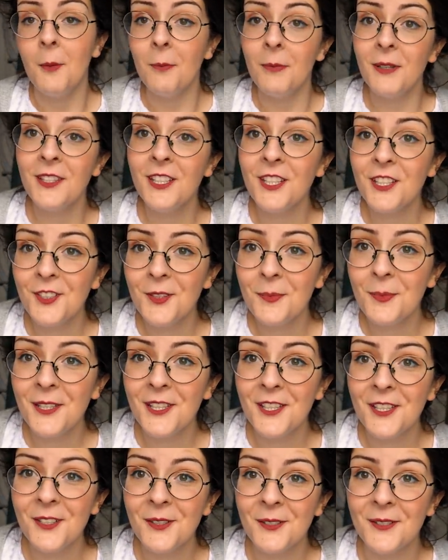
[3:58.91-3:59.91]
but they should be
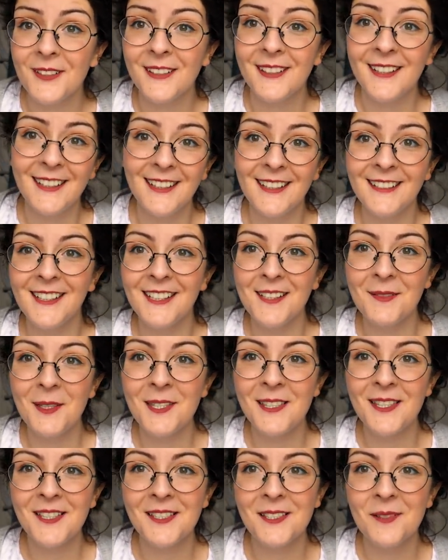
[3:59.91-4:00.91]
cute. And that
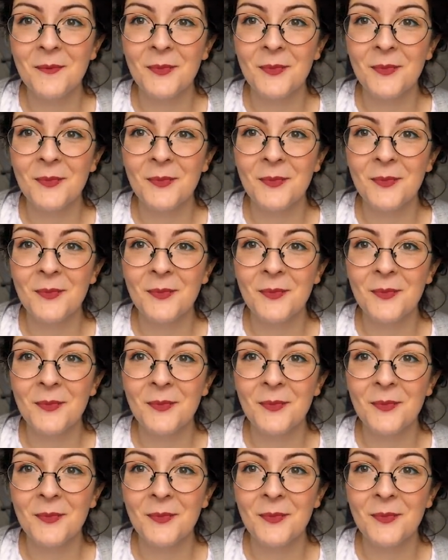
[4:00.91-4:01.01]
is that's